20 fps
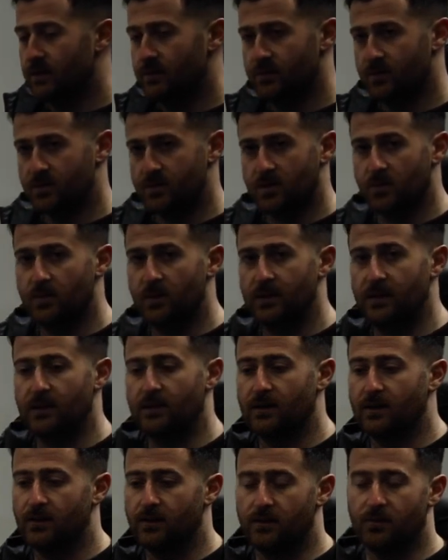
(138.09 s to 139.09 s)
If it's completely
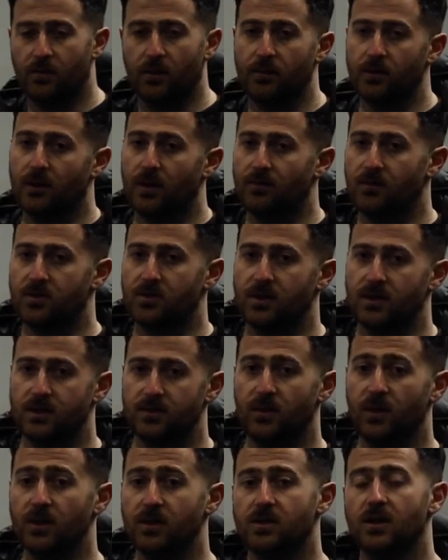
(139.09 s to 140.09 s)
clear, you probably don't have to drink
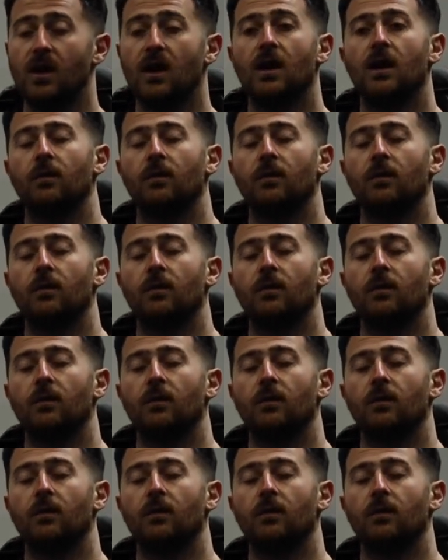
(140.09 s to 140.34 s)
as much.